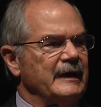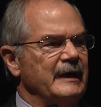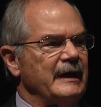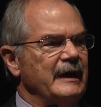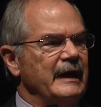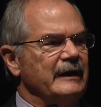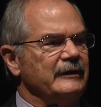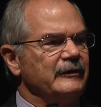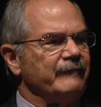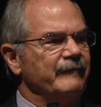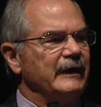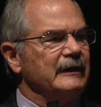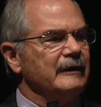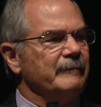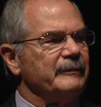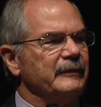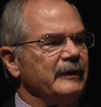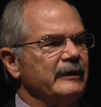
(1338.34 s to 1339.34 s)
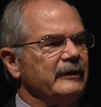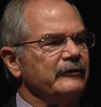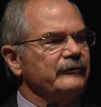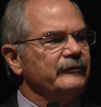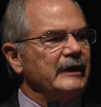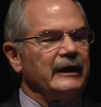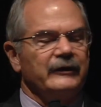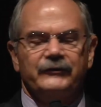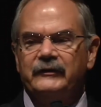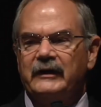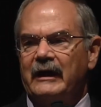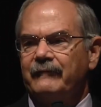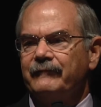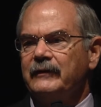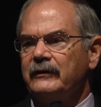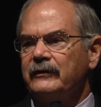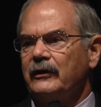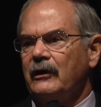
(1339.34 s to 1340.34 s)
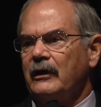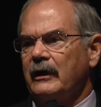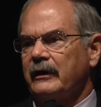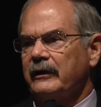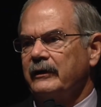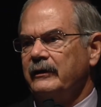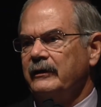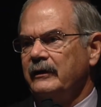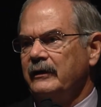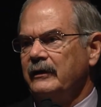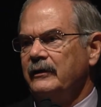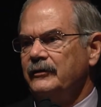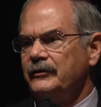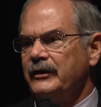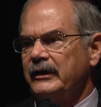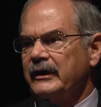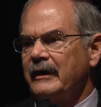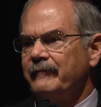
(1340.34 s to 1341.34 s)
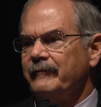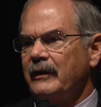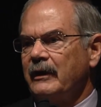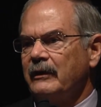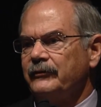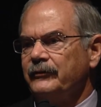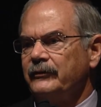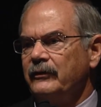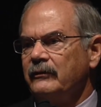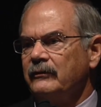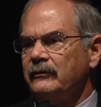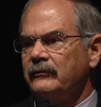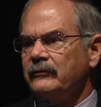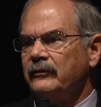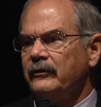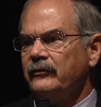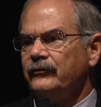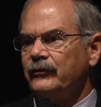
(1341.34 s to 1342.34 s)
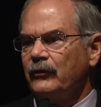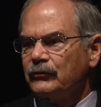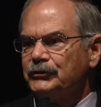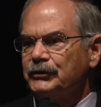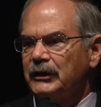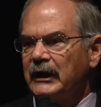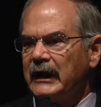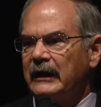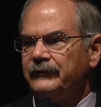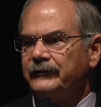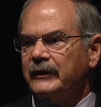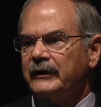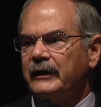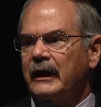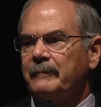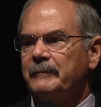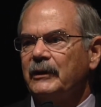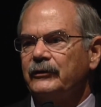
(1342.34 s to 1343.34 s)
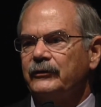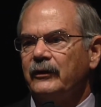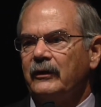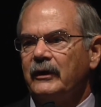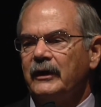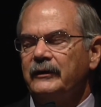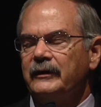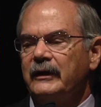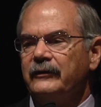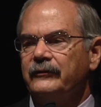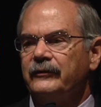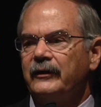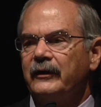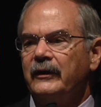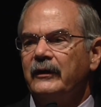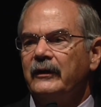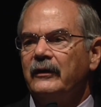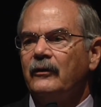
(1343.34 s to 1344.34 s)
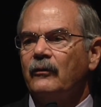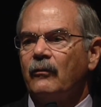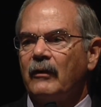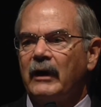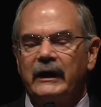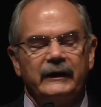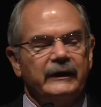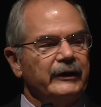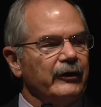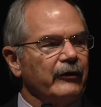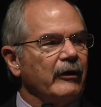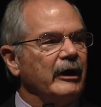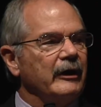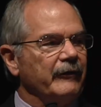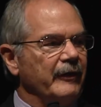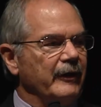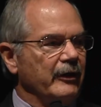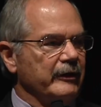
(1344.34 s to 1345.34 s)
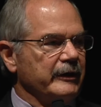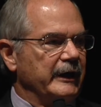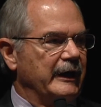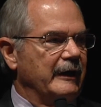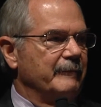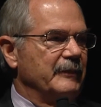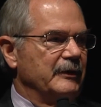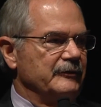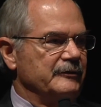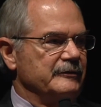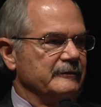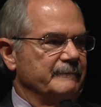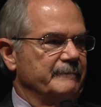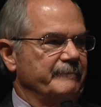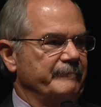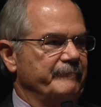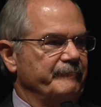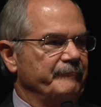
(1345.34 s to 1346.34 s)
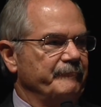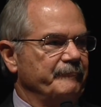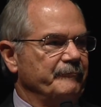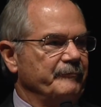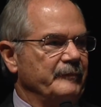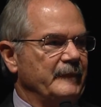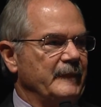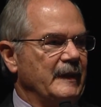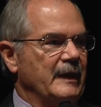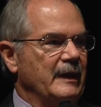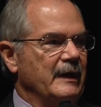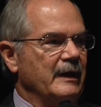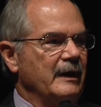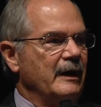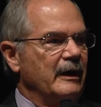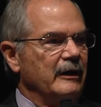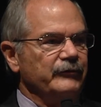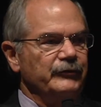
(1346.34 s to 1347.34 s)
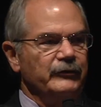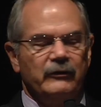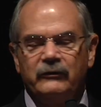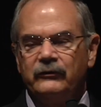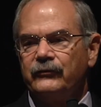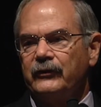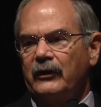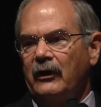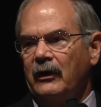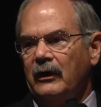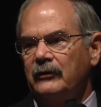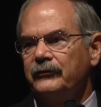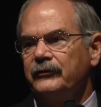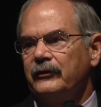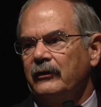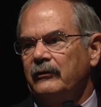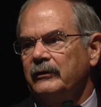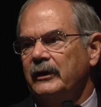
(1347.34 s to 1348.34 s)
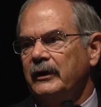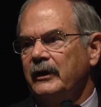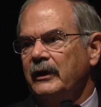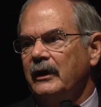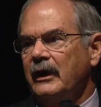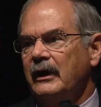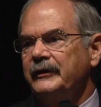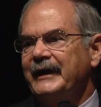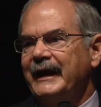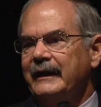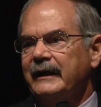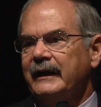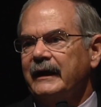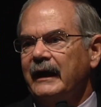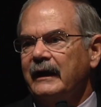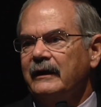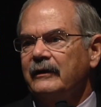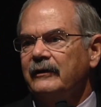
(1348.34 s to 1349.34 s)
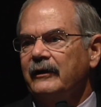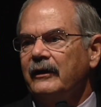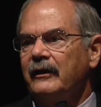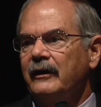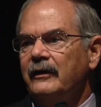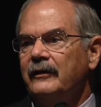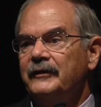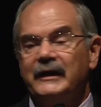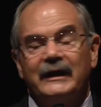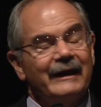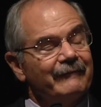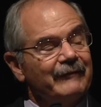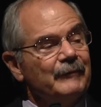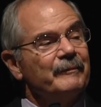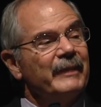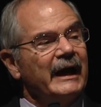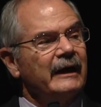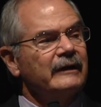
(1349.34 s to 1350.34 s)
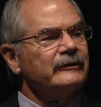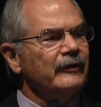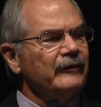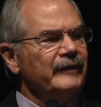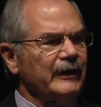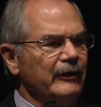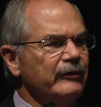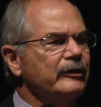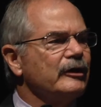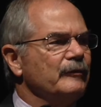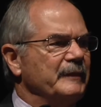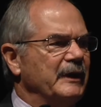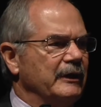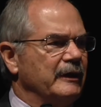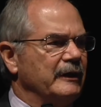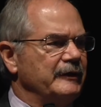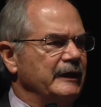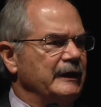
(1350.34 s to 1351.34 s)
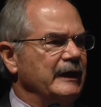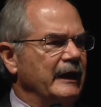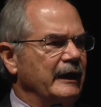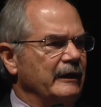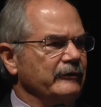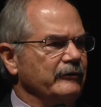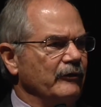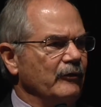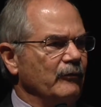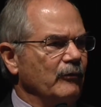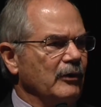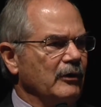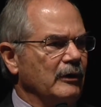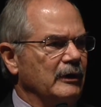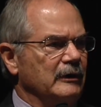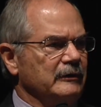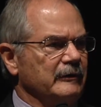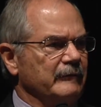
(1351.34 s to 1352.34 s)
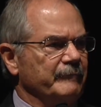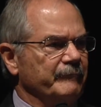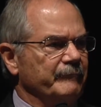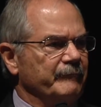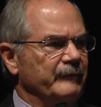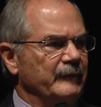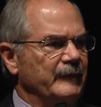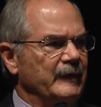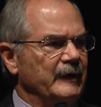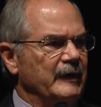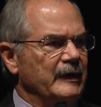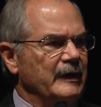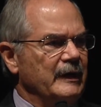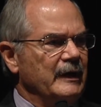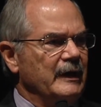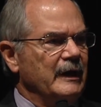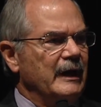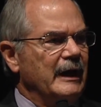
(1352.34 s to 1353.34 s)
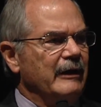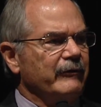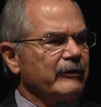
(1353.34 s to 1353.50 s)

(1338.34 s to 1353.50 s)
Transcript: and developed Sykes After Dark to give our students socializing opportunities right here on their campus. Our students also are dedicated to giving back to their community and to the world. Our